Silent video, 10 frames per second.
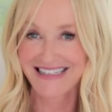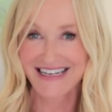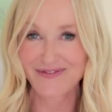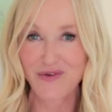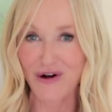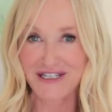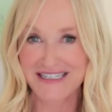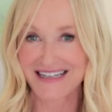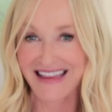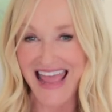to
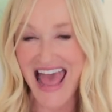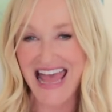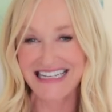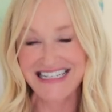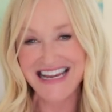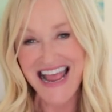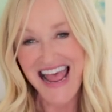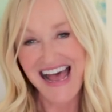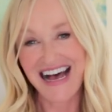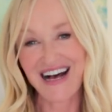watch till the end.
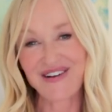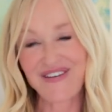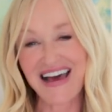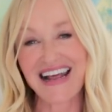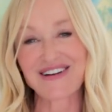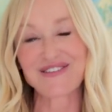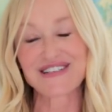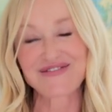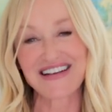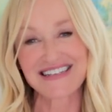Um, and I
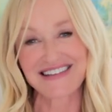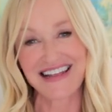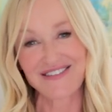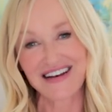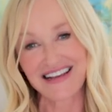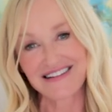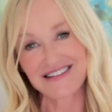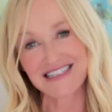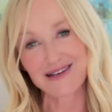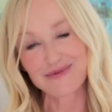always make sure that I want to get
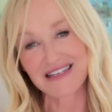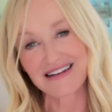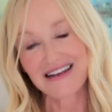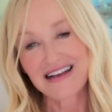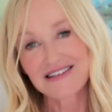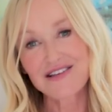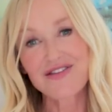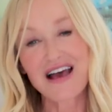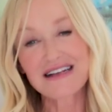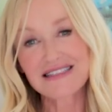those tips in.
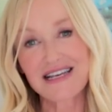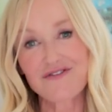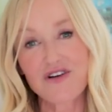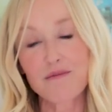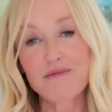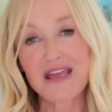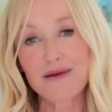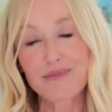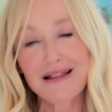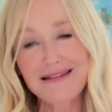So that's it from
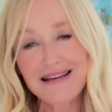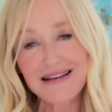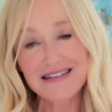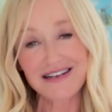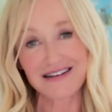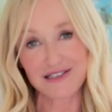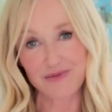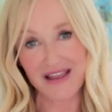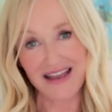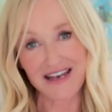me. Please
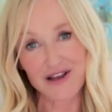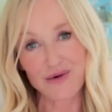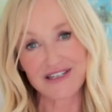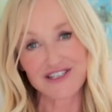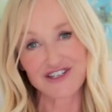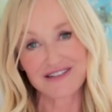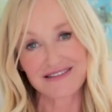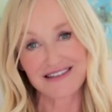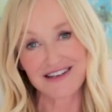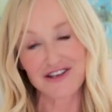ask me any
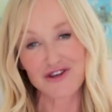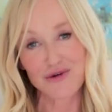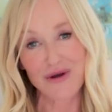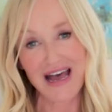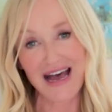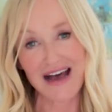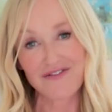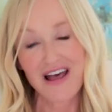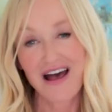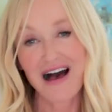questions that you
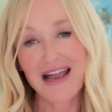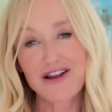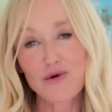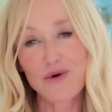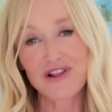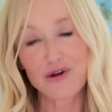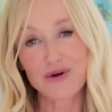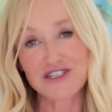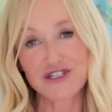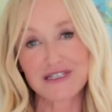have. I know one of the
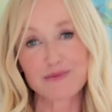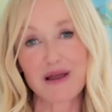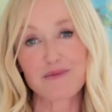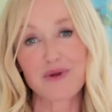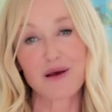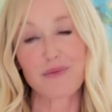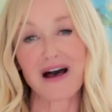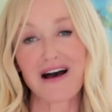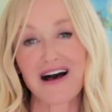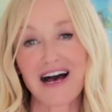questions might be
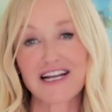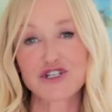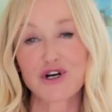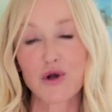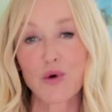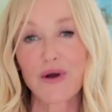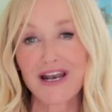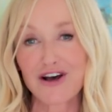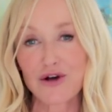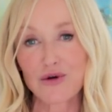about
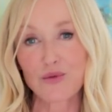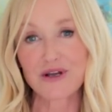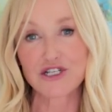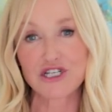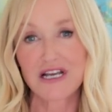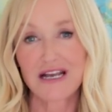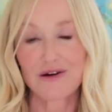hydroquinone, which